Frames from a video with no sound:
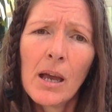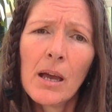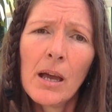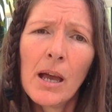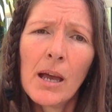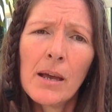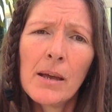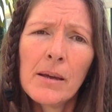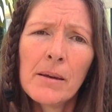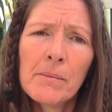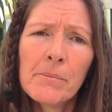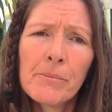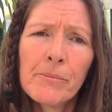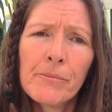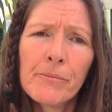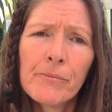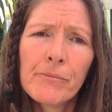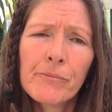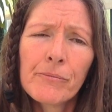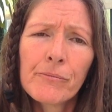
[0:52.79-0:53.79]
um,
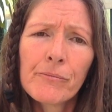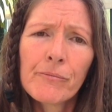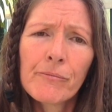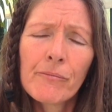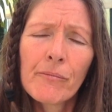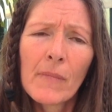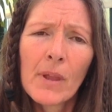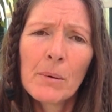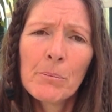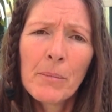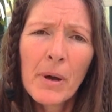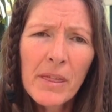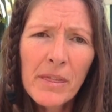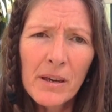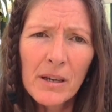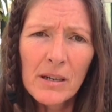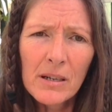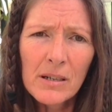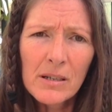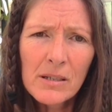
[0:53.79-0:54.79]

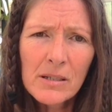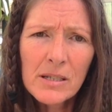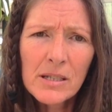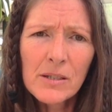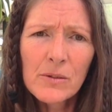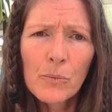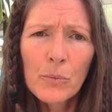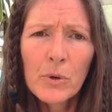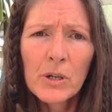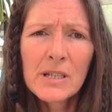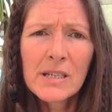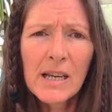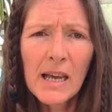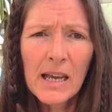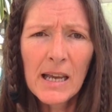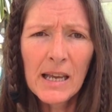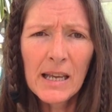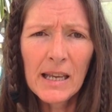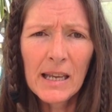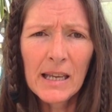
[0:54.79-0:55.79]
mothers were
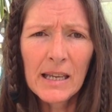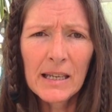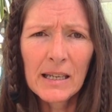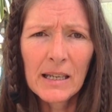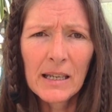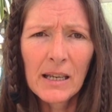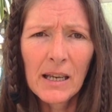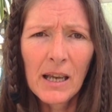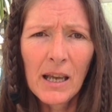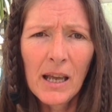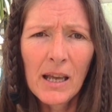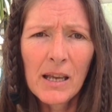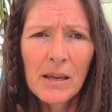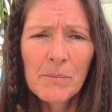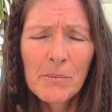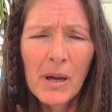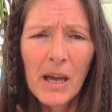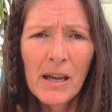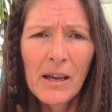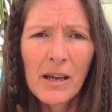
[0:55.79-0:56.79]
dying
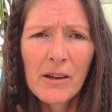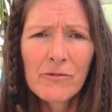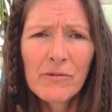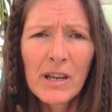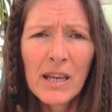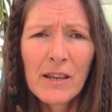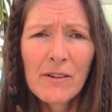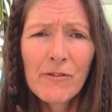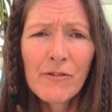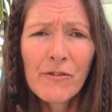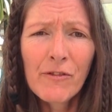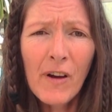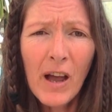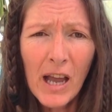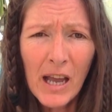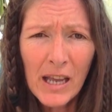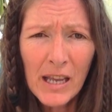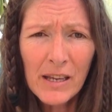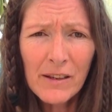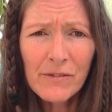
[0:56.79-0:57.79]
at a rate
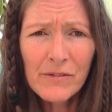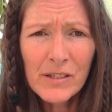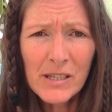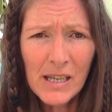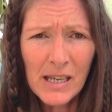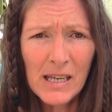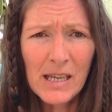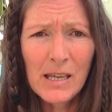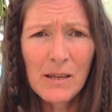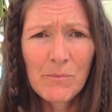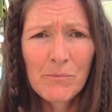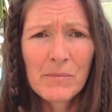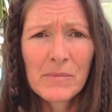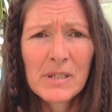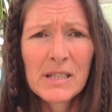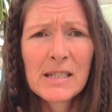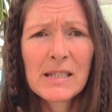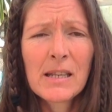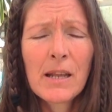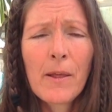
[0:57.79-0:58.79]
5
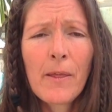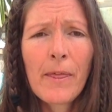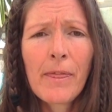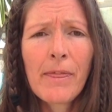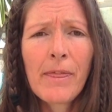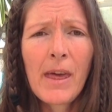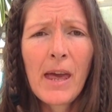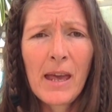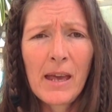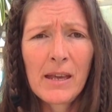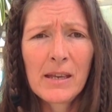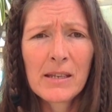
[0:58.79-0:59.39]
times that